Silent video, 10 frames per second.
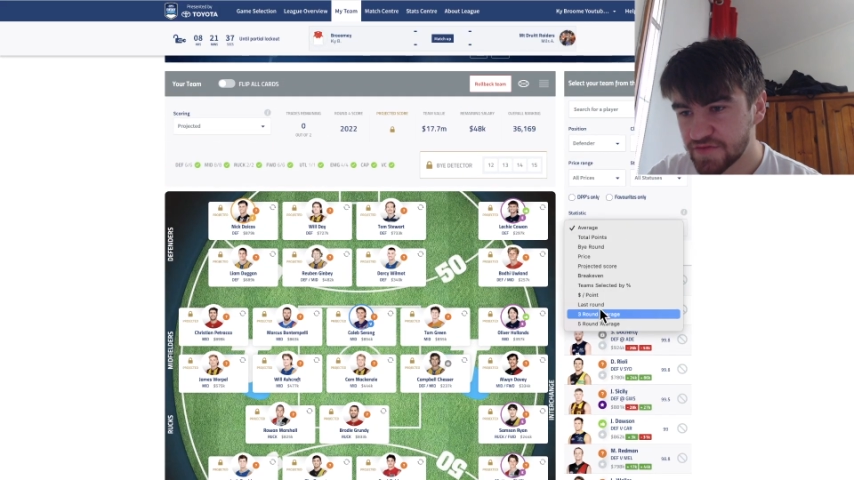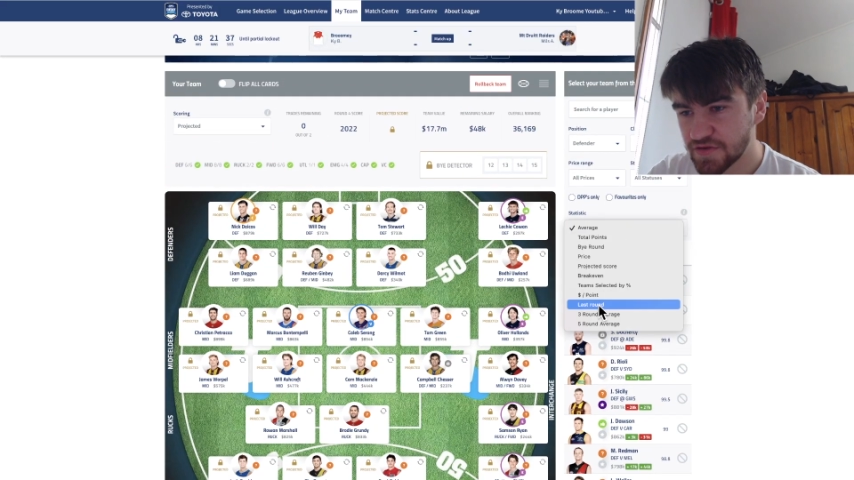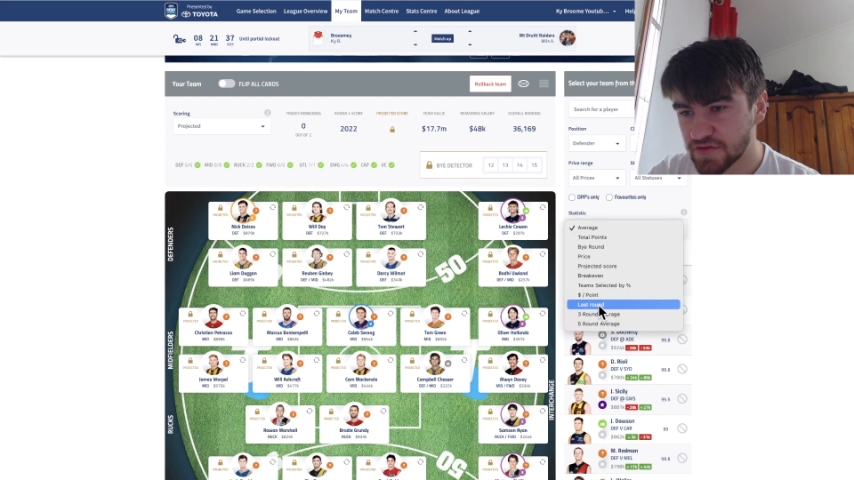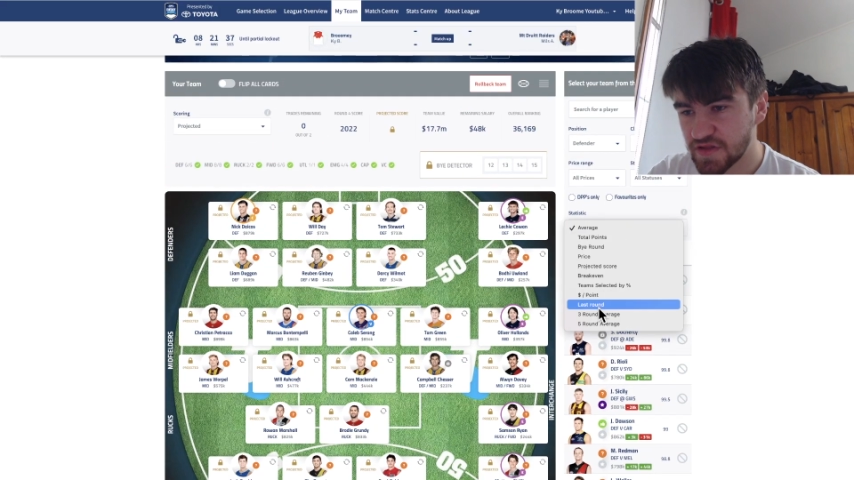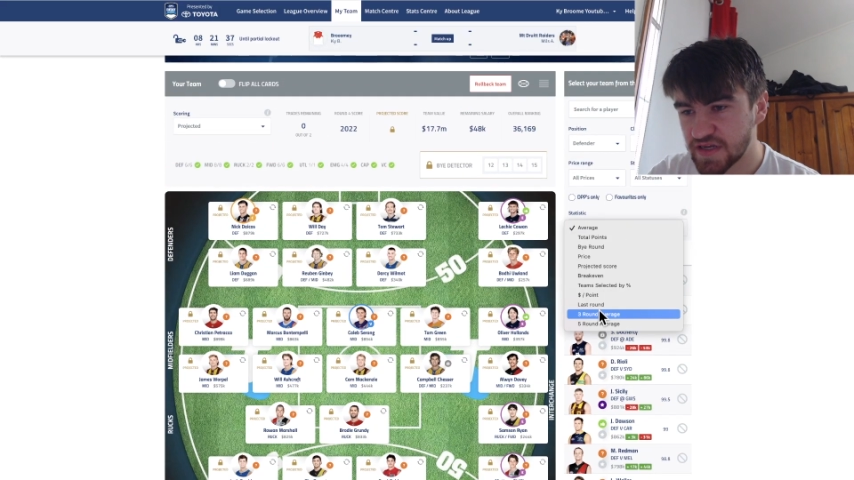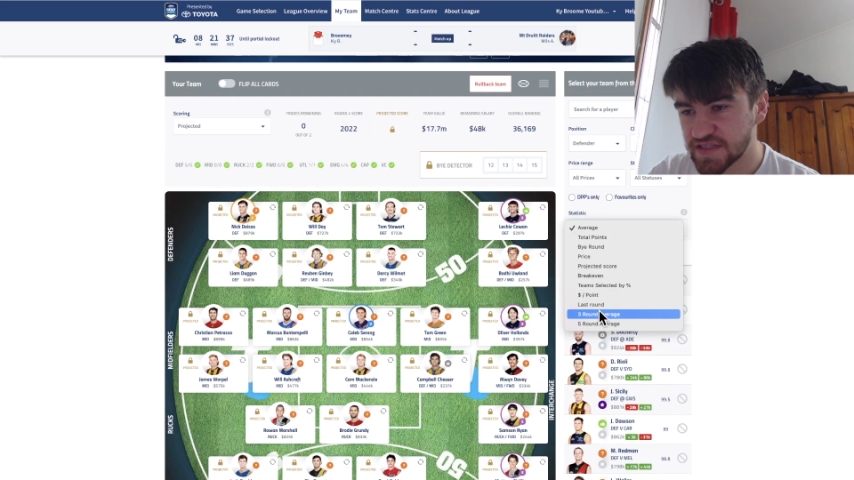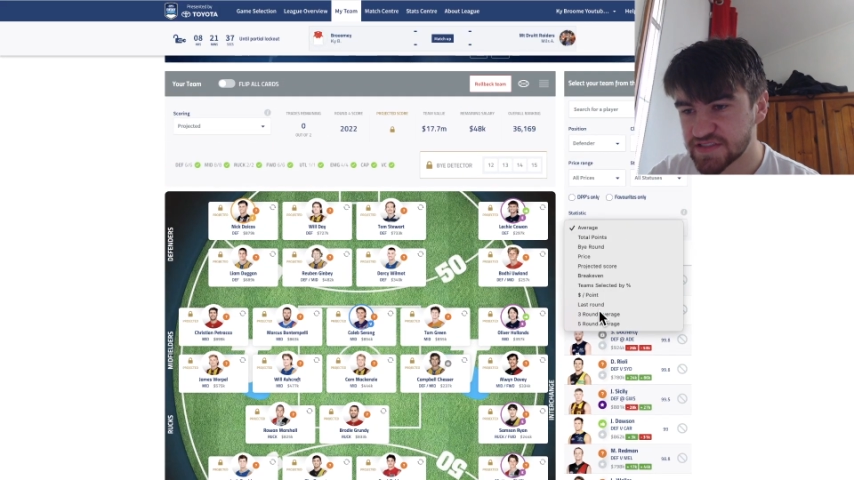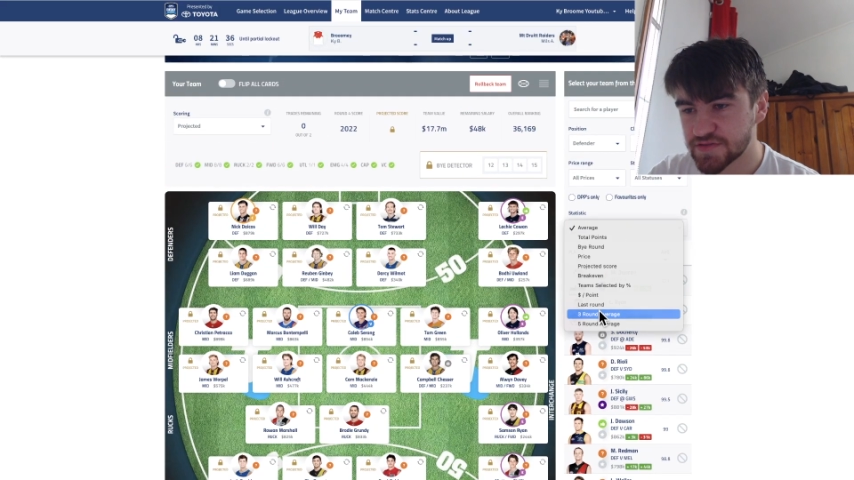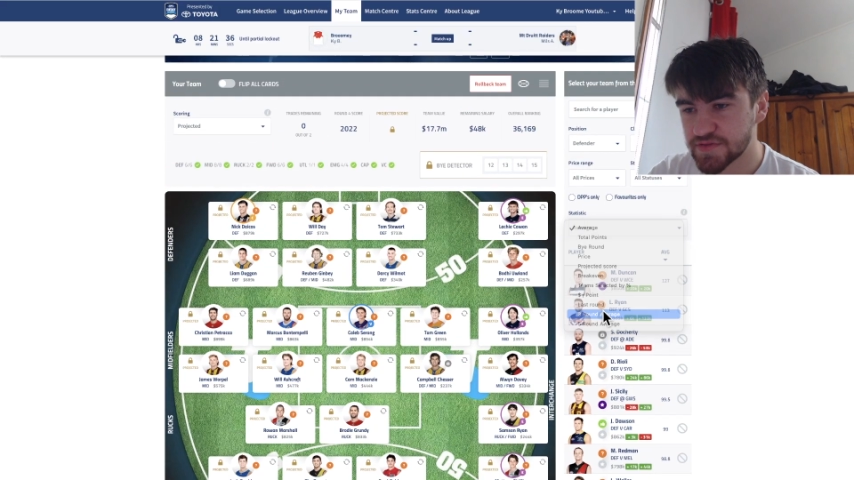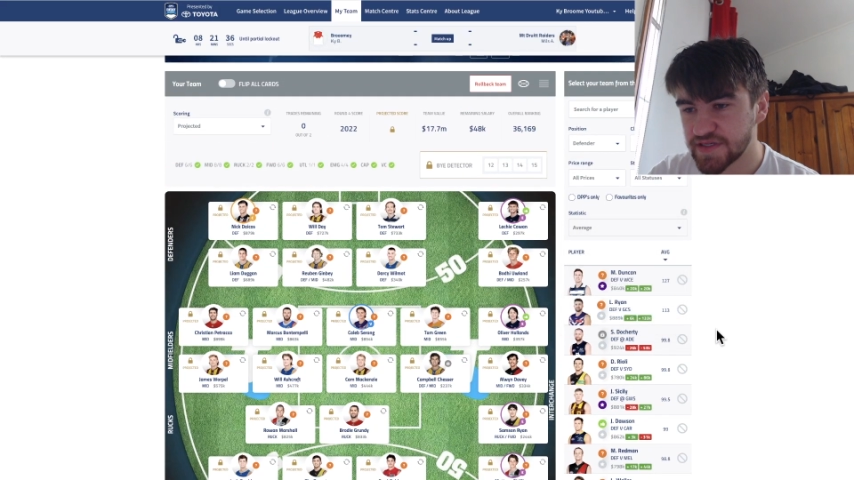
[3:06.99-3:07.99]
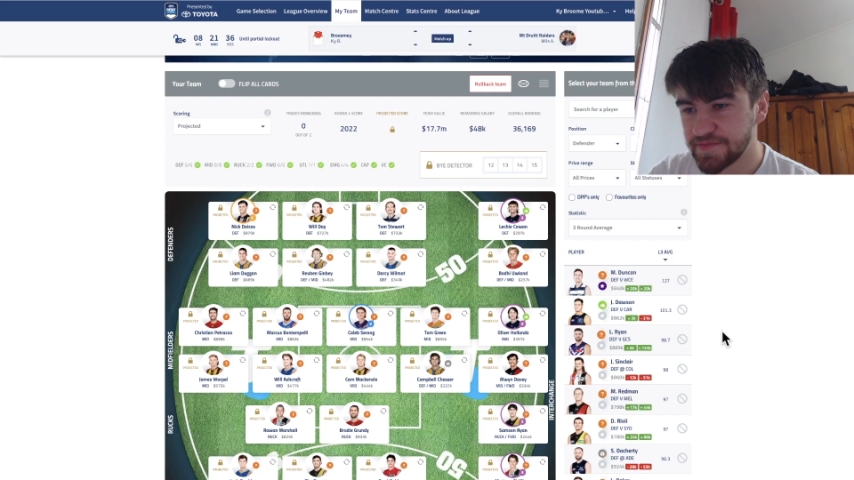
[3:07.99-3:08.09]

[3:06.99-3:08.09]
we go to the last three,